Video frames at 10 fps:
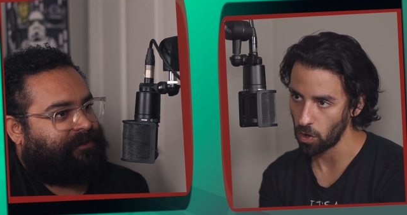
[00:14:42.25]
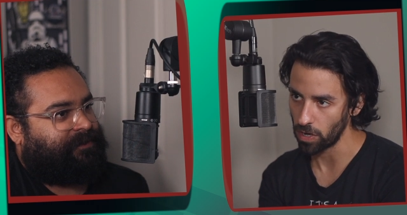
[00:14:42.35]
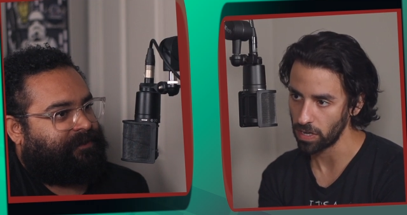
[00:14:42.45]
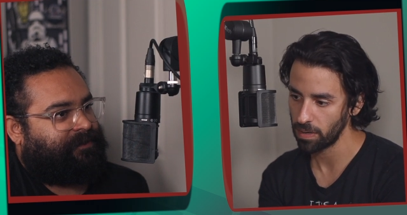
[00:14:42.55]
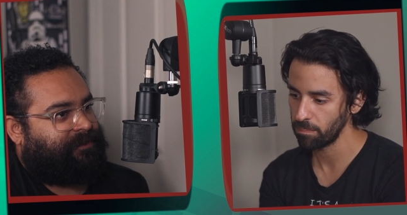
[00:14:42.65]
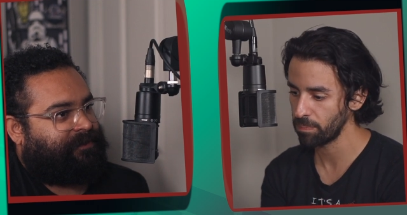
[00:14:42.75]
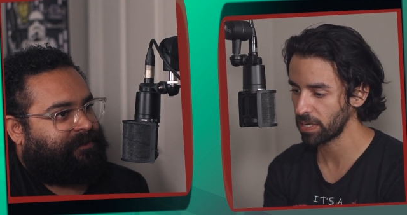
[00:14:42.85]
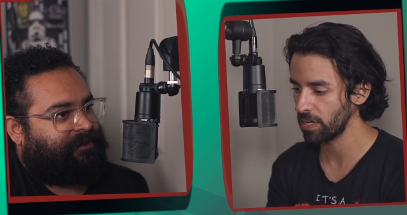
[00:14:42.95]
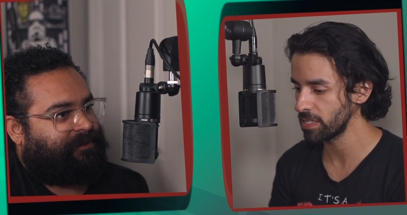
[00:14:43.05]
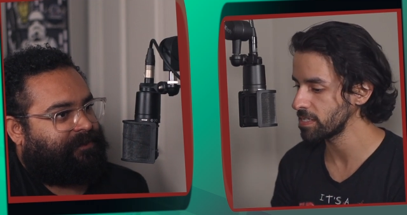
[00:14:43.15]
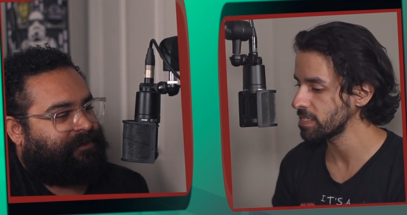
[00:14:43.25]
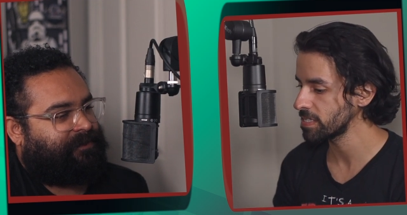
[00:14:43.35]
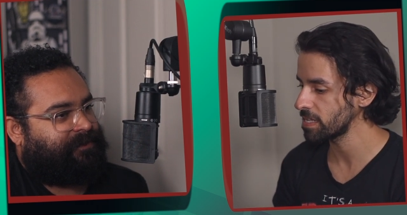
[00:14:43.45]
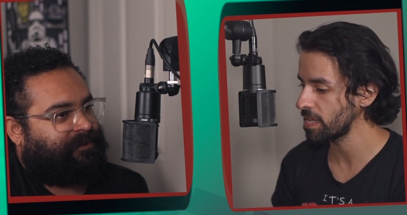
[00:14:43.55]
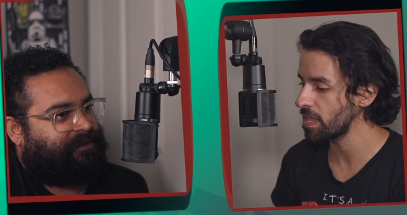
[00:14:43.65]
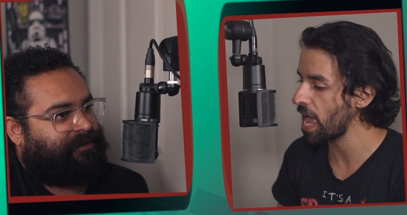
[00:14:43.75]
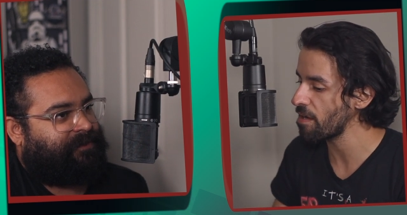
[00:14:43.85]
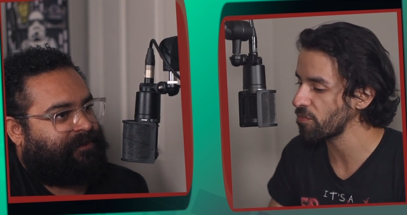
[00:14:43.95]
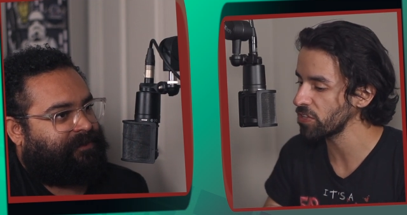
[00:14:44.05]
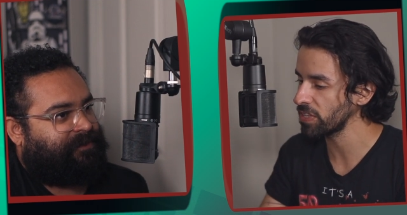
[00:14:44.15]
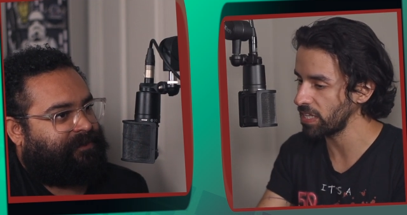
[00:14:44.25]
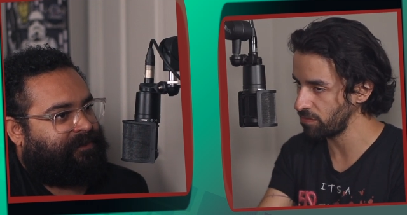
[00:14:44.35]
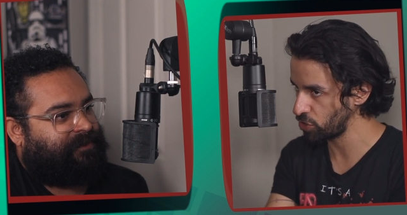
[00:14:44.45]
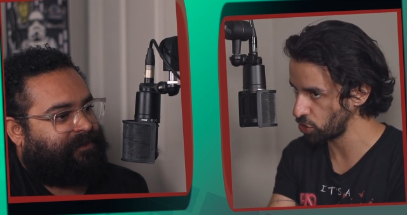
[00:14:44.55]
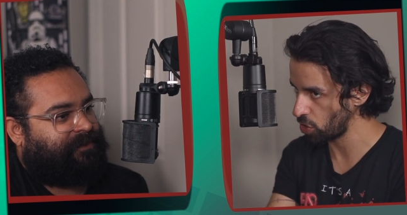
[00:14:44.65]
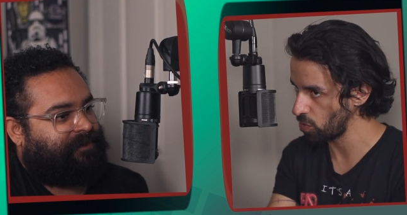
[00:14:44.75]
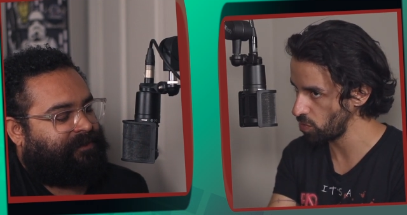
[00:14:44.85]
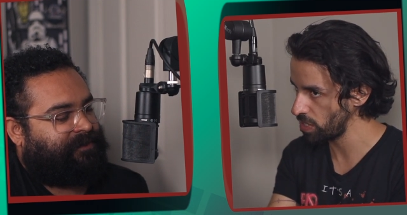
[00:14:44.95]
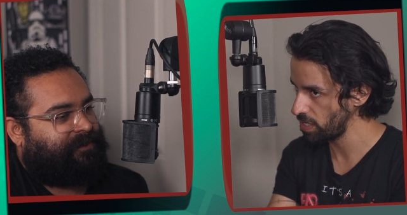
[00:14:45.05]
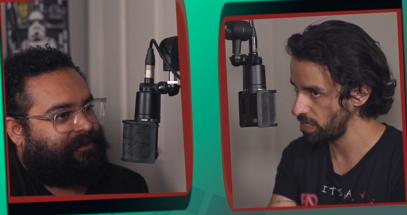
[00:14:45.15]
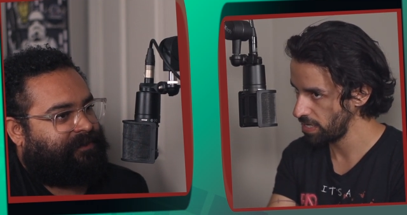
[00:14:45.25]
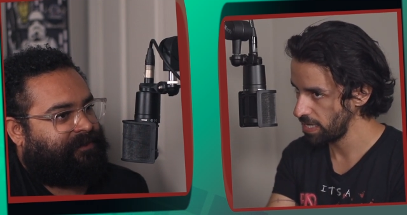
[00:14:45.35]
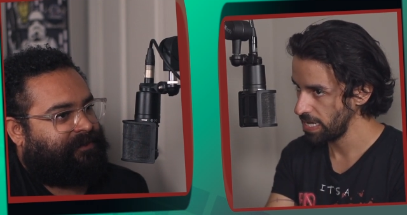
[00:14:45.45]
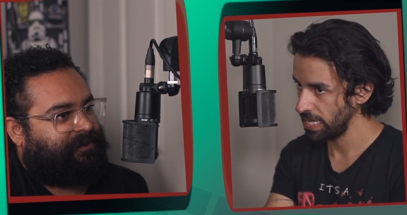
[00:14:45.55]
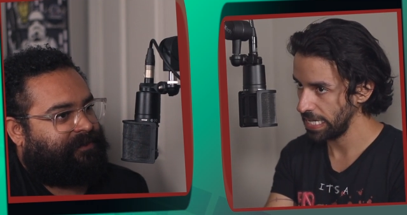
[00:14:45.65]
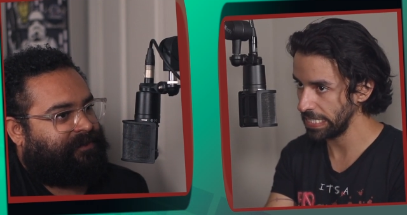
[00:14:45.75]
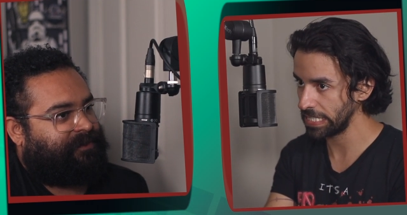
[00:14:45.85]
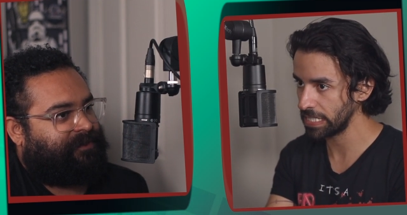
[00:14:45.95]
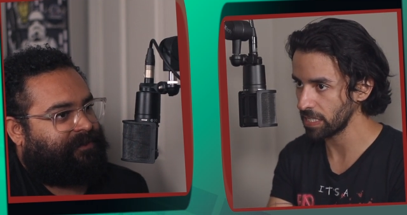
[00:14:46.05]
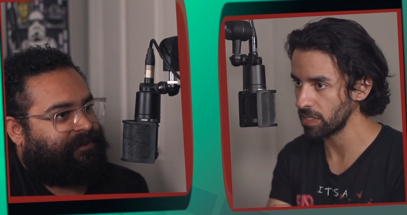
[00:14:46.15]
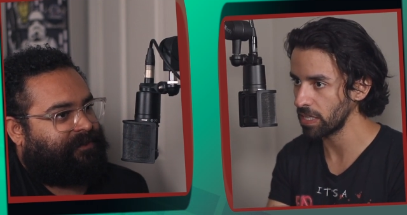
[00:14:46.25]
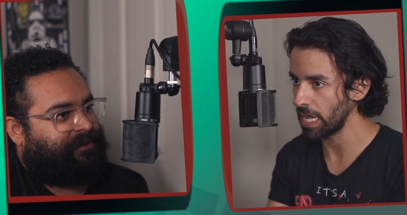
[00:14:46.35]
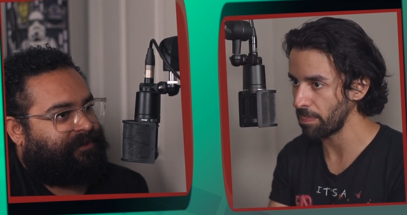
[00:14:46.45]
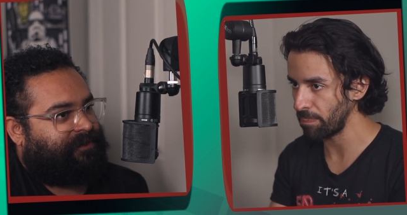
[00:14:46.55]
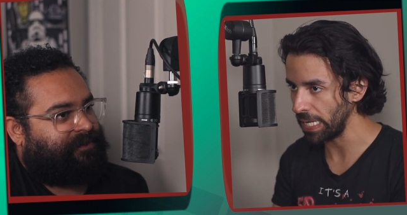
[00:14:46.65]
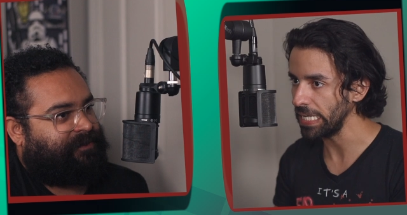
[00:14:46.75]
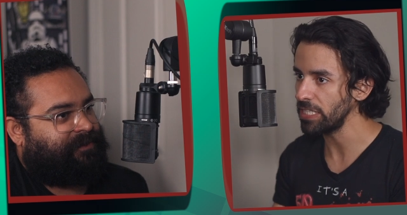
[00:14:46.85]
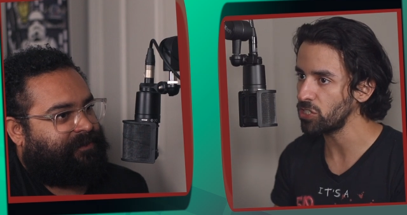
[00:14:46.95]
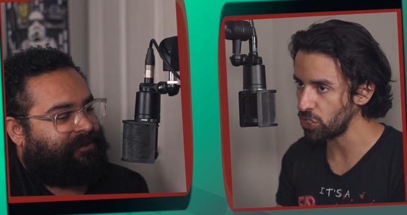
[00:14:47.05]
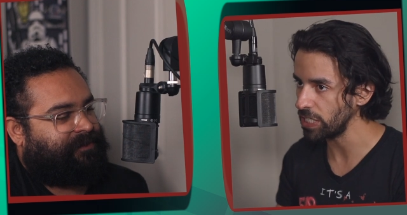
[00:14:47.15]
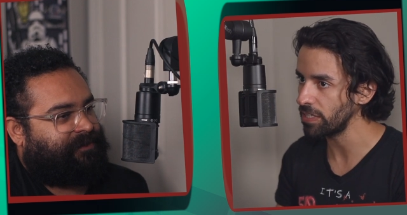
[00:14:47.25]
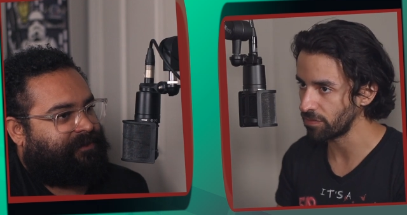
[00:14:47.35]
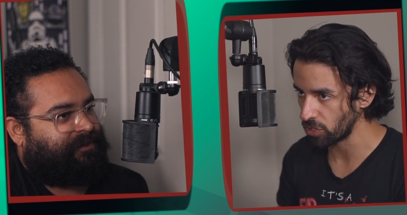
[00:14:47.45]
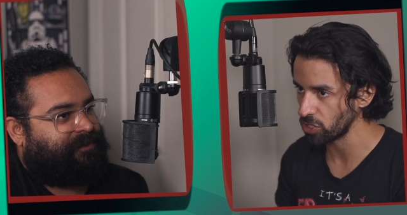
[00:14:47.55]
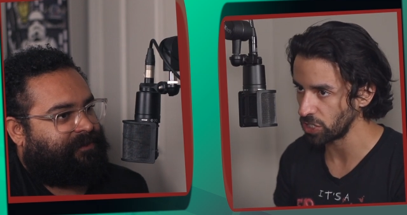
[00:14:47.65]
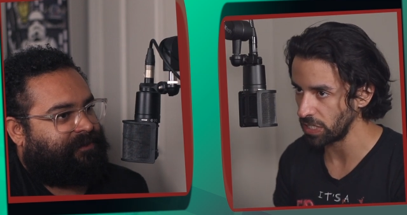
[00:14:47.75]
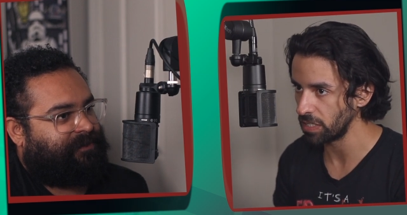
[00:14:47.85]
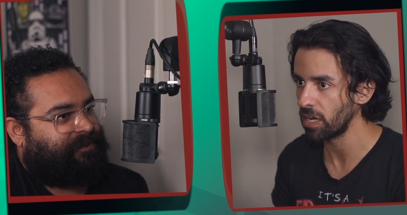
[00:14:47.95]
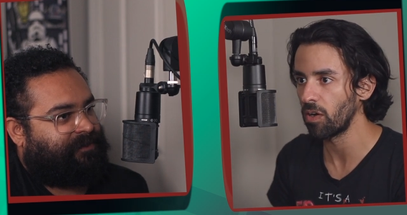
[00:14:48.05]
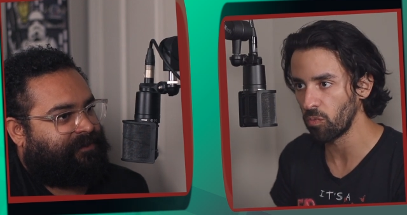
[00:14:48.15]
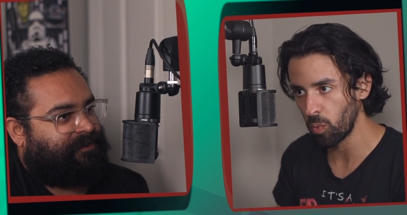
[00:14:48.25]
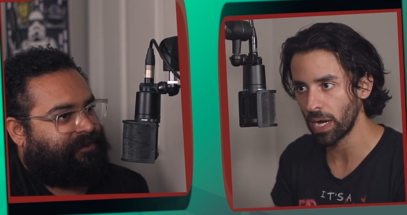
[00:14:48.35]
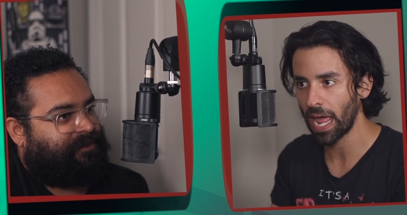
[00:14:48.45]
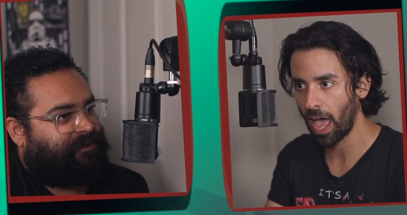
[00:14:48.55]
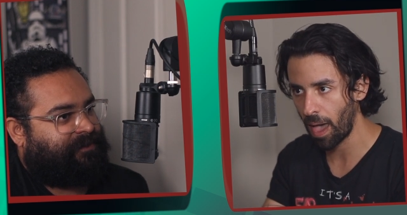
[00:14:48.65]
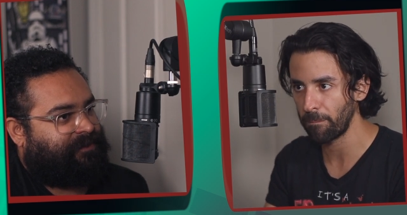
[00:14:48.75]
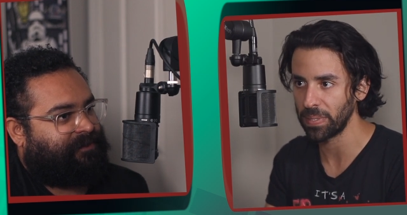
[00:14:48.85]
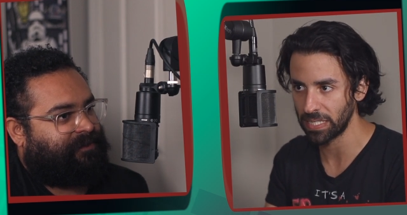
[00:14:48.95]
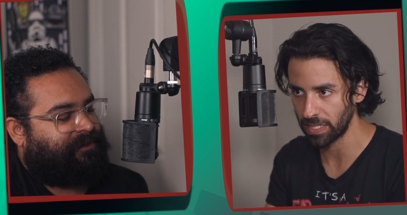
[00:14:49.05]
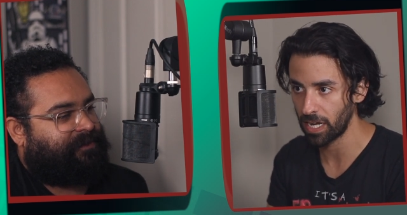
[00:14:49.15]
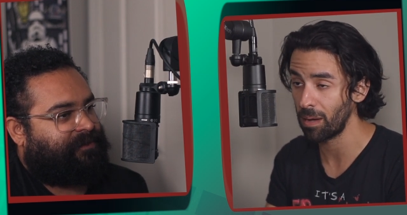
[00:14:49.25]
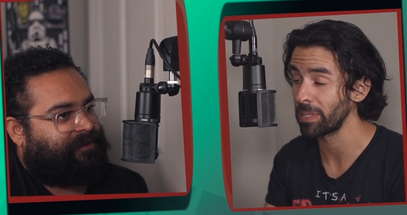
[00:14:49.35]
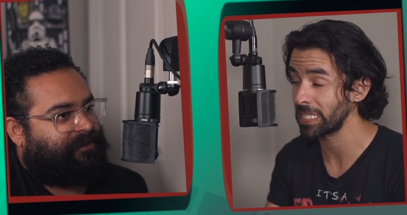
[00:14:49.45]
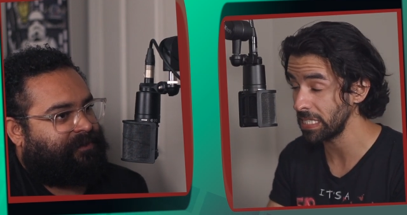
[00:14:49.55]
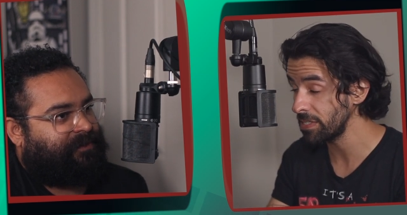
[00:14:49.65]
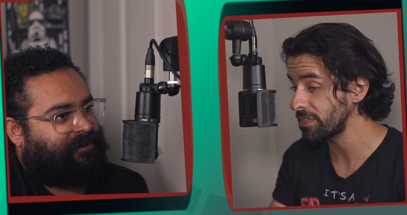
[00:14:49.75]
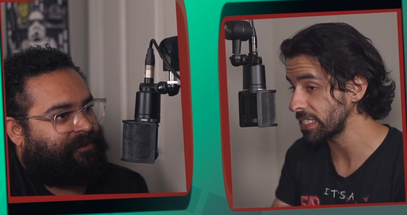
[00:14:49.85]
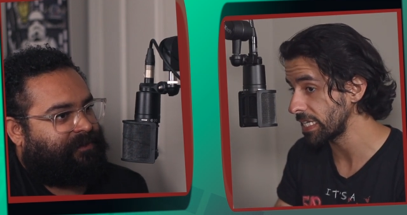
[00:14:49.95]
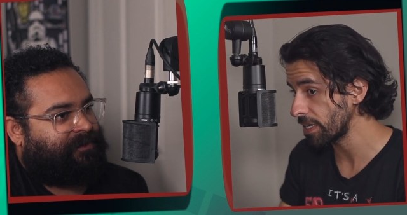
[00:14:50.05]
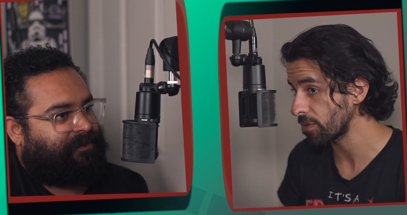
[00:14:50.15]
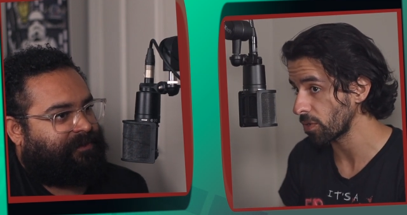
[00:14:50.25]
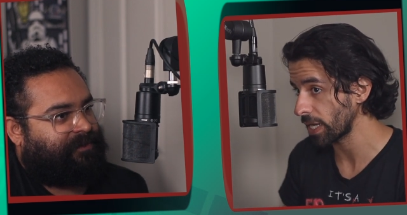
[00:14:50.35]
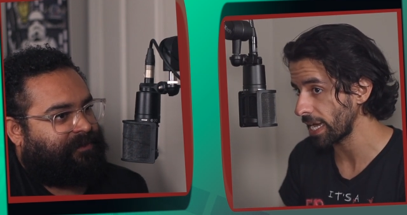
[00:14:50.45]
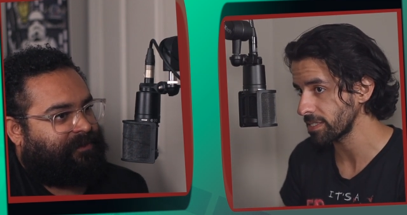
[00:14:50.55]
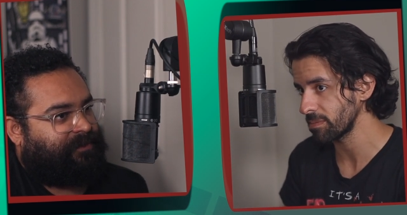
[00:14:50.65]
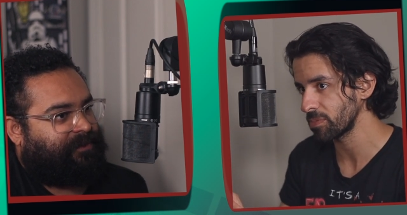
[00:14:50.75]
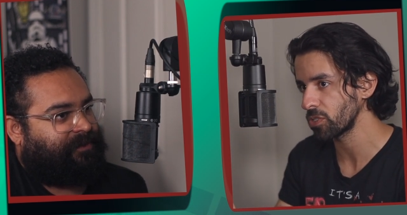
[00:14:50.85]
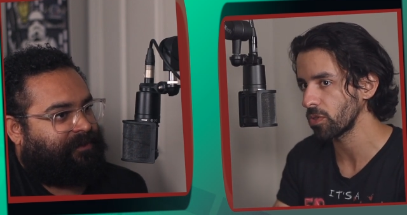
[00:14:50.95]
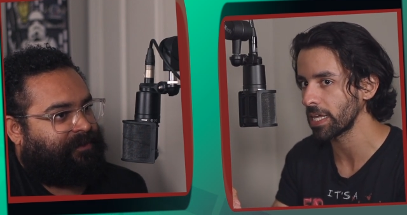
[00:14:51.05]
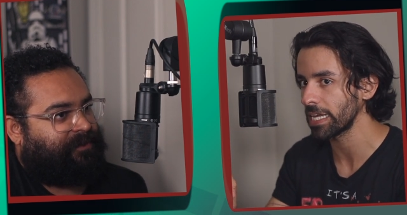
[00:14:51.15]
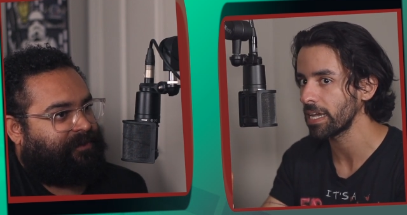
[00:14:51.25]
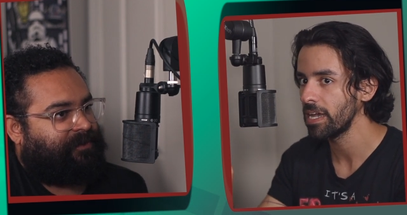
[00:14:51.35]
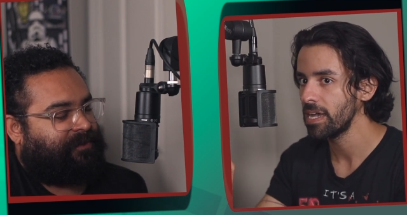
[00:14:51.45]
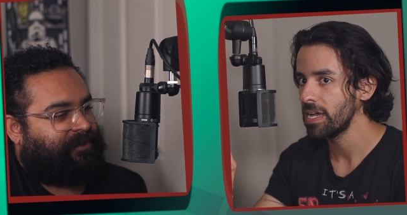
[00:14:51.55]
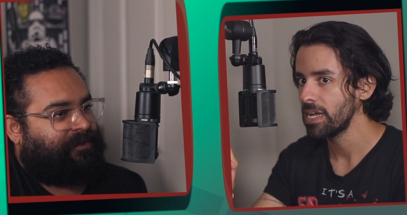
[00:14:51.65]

Speaker 1: far because everything they've showed is still a PG version of what happened to the comics, even Herogasm. So like